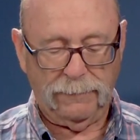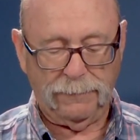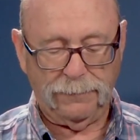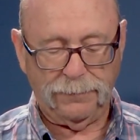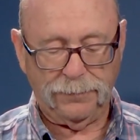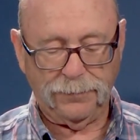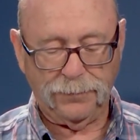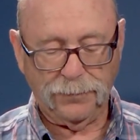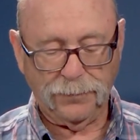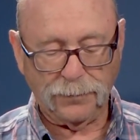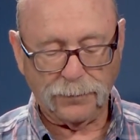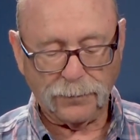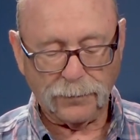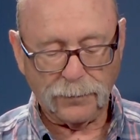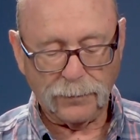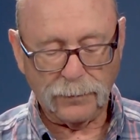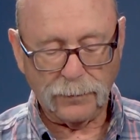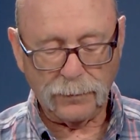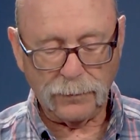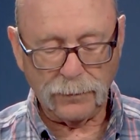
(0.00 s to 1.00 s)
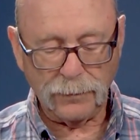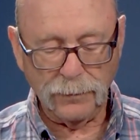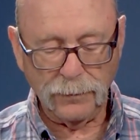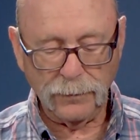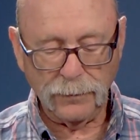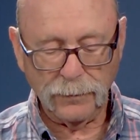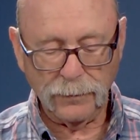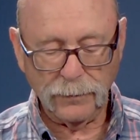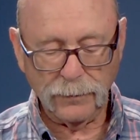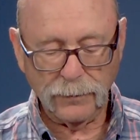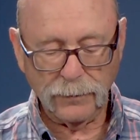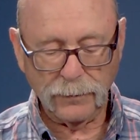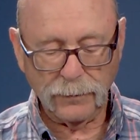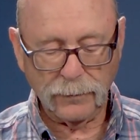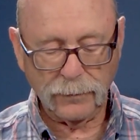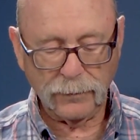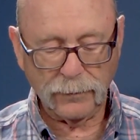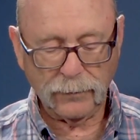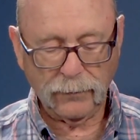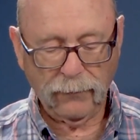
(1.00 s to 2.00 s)

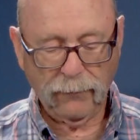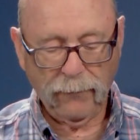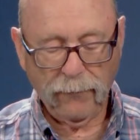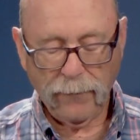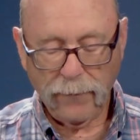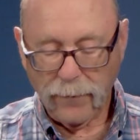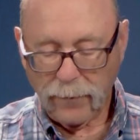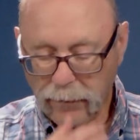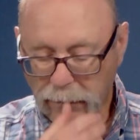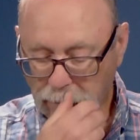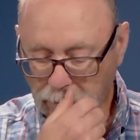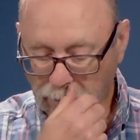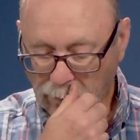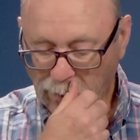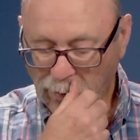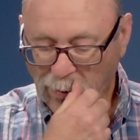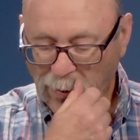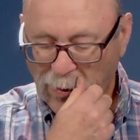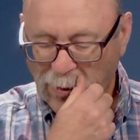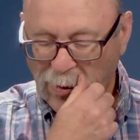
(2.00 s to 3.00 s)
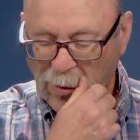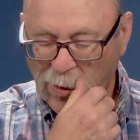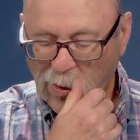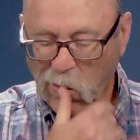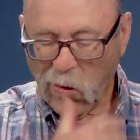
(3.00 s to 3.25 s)
No one is speaking in this clip.